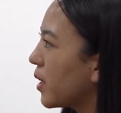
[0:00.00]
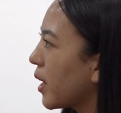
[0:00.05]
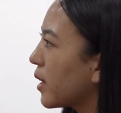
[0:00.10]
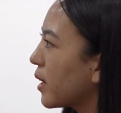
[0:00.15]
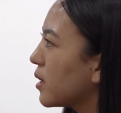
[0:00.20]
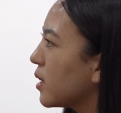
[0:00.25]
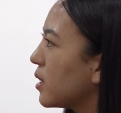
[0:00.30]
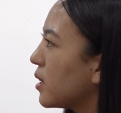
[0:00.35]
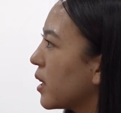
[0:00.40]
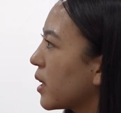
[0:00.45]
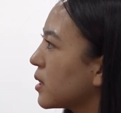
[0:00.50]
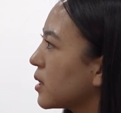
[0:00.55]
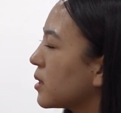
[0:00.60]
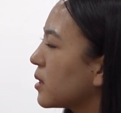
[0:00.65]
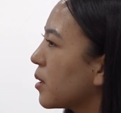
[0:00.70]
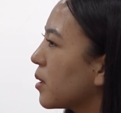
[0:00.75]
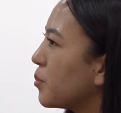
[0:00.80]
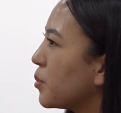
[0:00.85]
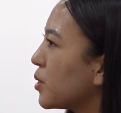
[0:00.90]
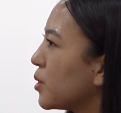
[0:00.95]
then the next
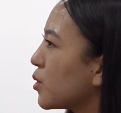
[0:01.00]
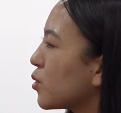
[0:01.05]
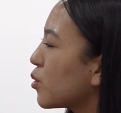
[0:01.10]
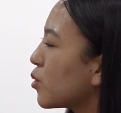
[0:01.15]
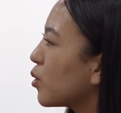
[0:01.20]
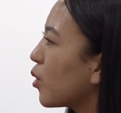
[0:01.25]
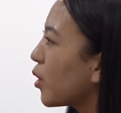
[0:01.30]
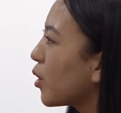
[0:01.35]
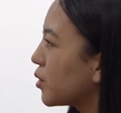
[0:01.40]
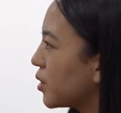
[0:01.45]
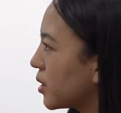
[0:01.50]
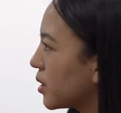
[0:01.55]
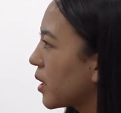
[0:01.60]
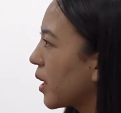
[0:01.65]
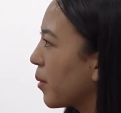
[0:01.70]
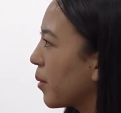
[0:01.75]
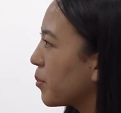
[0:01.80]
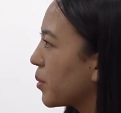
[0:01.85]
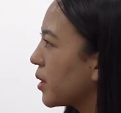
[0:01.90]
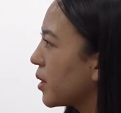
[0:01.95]
step is to launch the
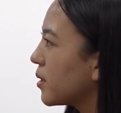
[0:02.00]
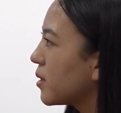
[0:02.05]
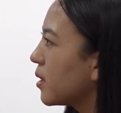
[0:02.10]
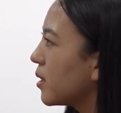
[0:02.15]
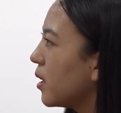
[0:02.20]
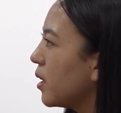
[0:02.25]
campaign.